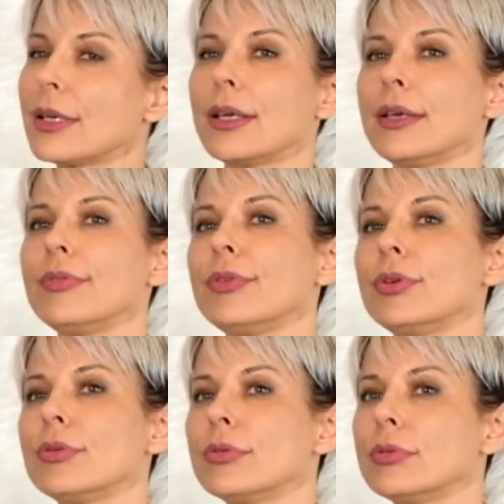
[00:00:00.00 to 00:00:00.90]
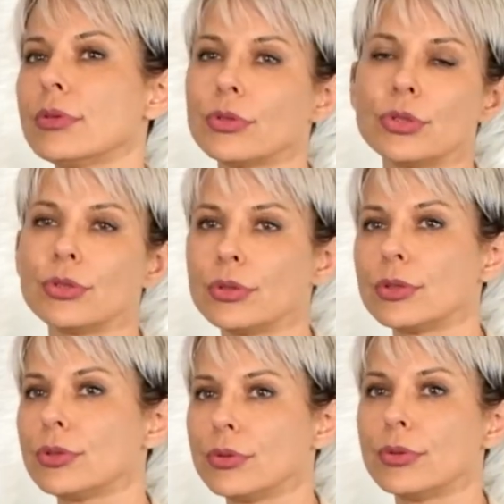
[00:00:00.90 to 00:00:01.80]
if you're not used
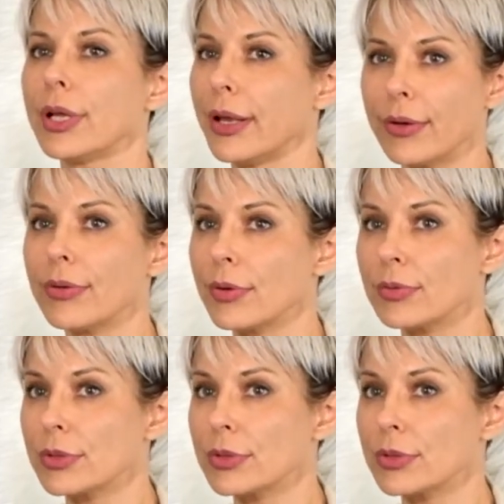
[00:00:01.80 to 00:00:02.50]
to doing anything with